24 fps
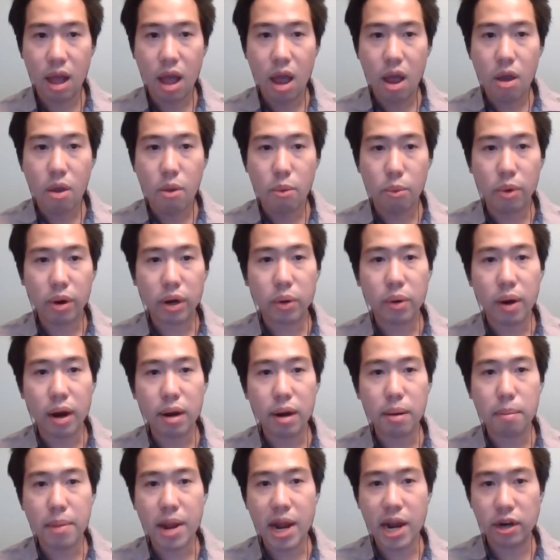We
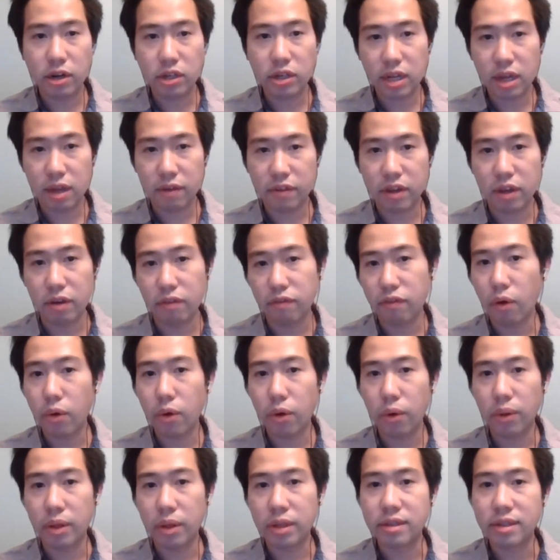required pairs of
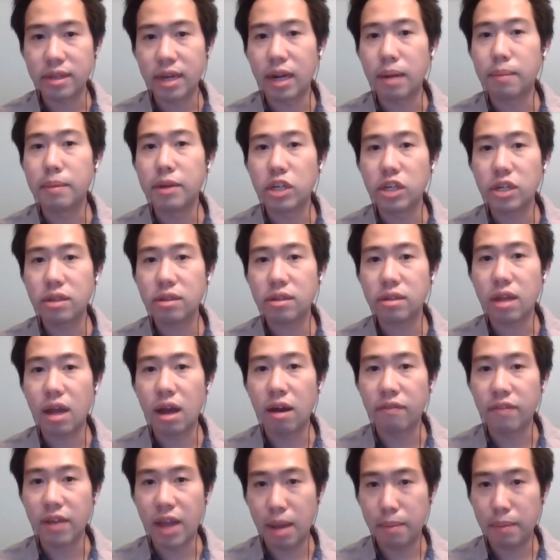confocal and set images
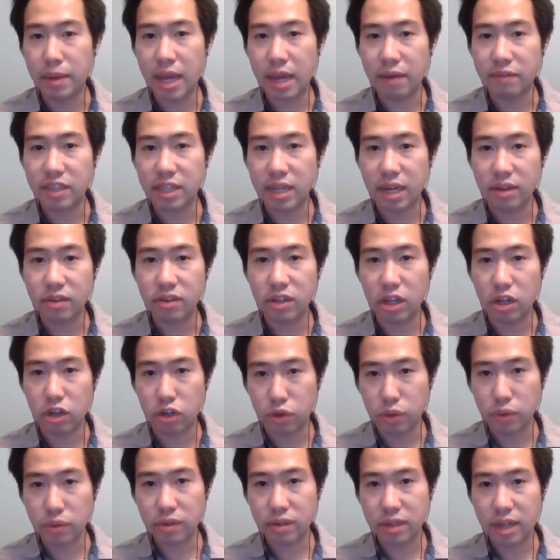of MEF cells in
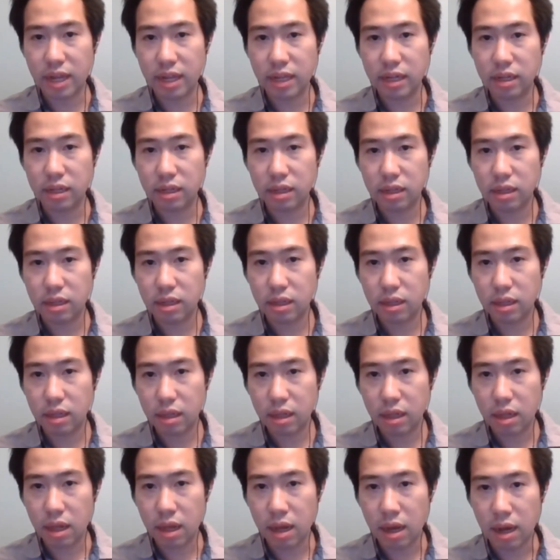dual stained
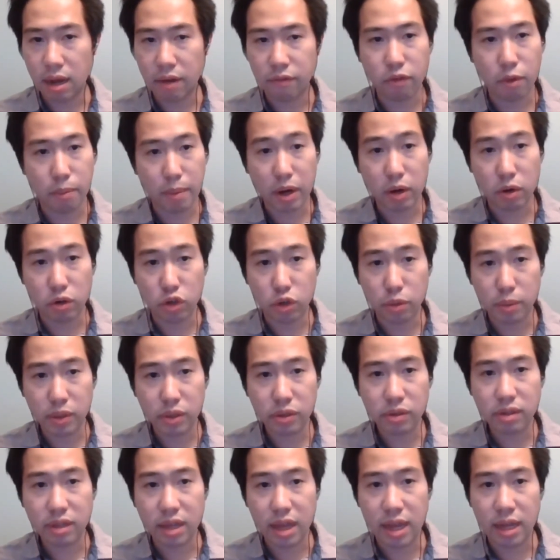for
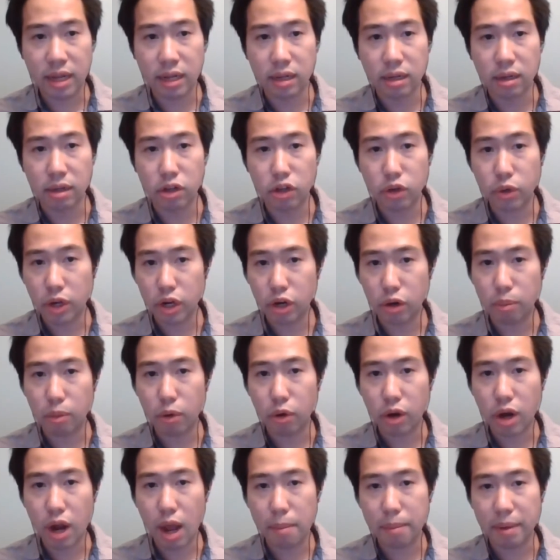microtubules and nuclear pore
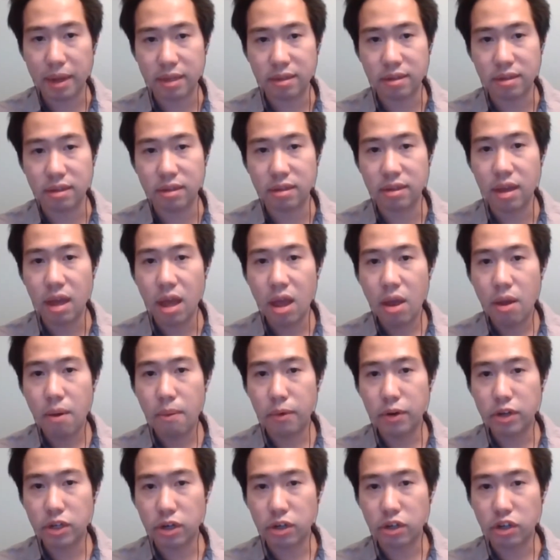complexes,
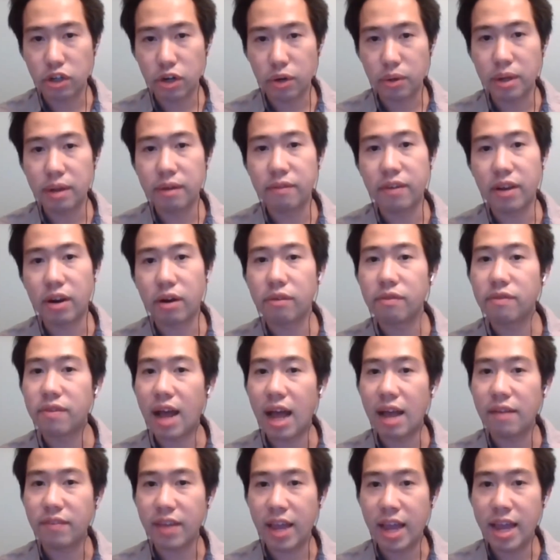which are shown in Figure
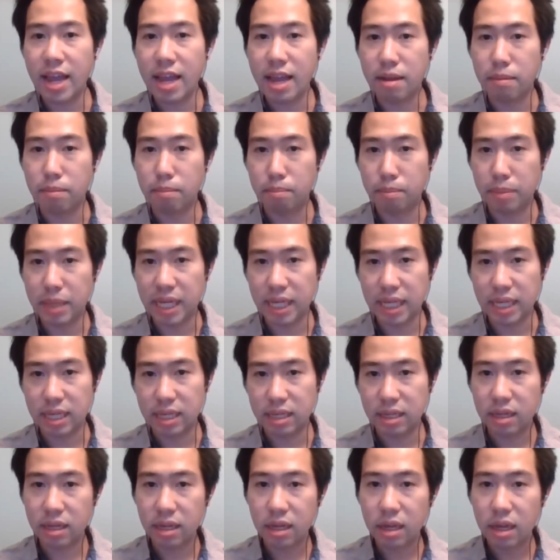5A and B.
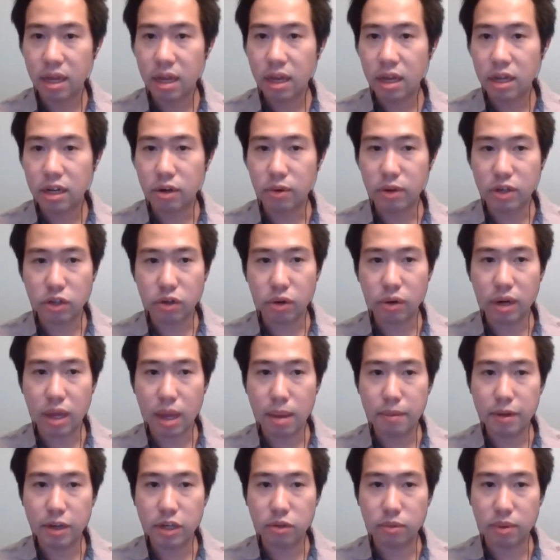The restored
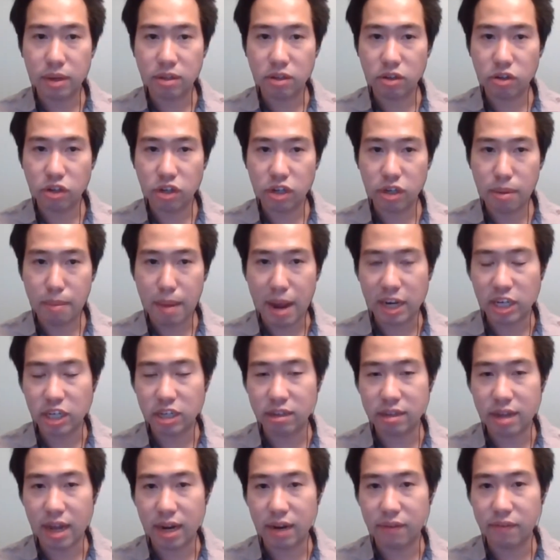image resolution matches
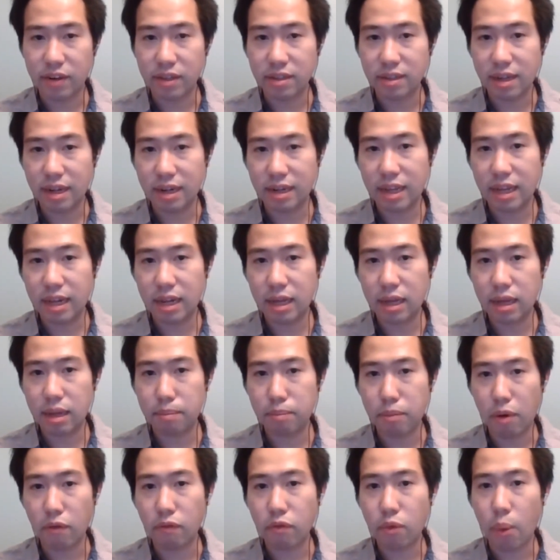that of the set data
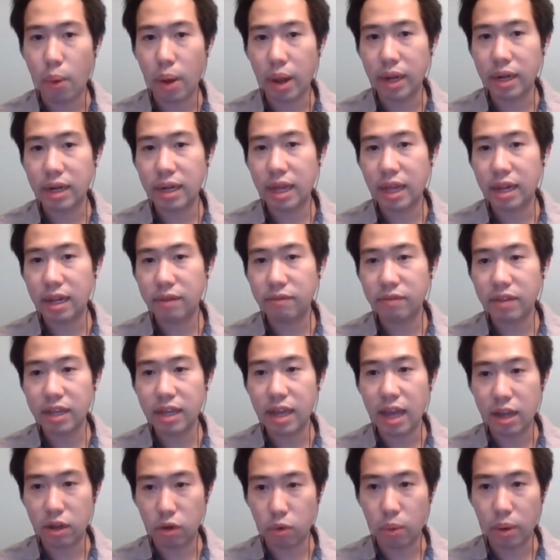both quantitatively
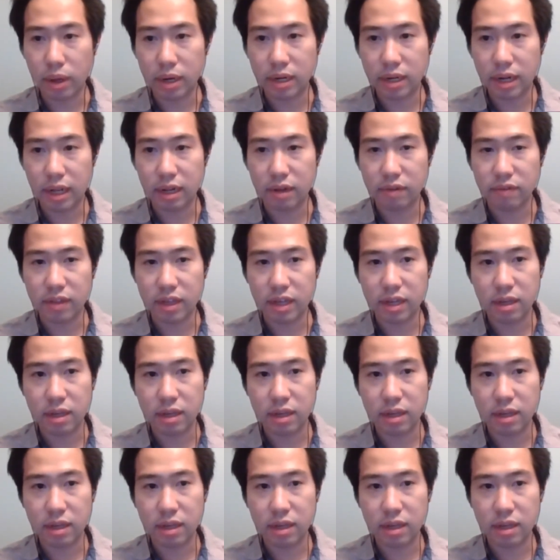and quantitatively.